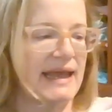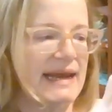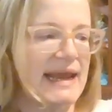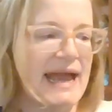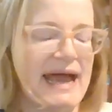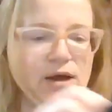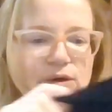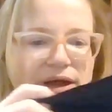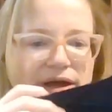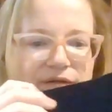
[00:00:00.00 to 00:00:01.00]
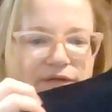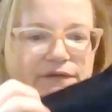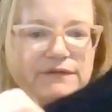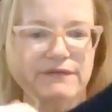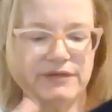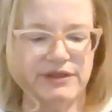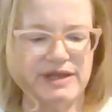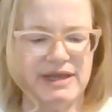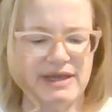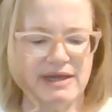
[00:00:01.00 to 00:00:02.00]
any out of
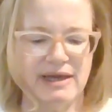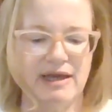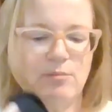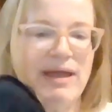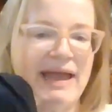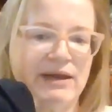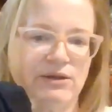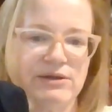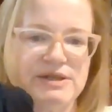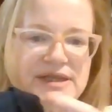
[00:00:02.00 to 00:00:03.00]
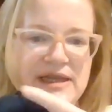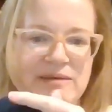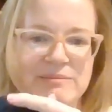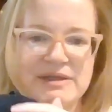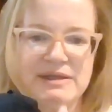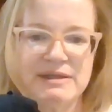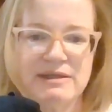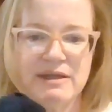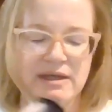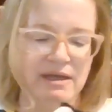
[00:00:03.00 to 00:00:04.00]
the panel seams.
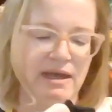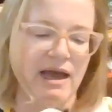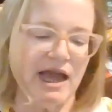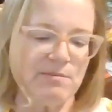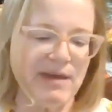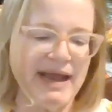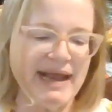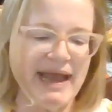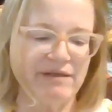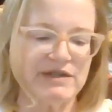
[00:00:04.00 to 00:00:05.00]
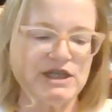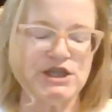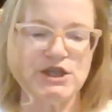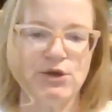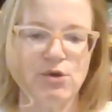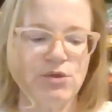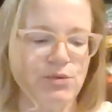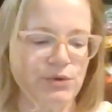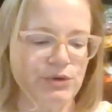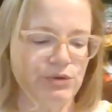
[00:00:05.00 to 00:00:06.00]
I might have to just go
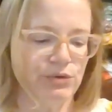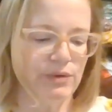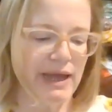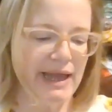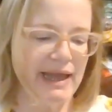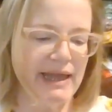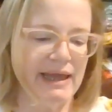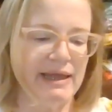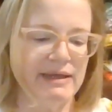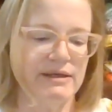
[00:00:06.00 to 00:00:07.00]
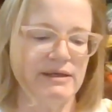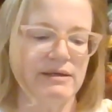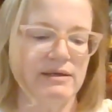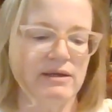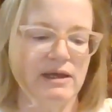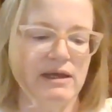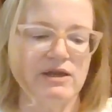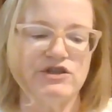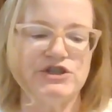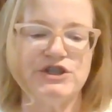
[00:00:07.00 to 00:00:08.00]
through and
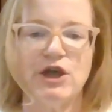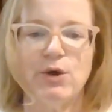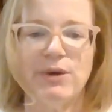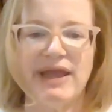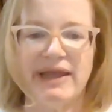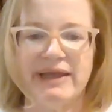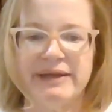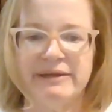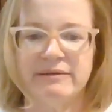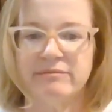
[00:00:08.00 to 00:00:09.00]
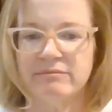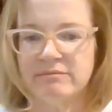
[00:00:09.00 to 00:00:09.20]
sew in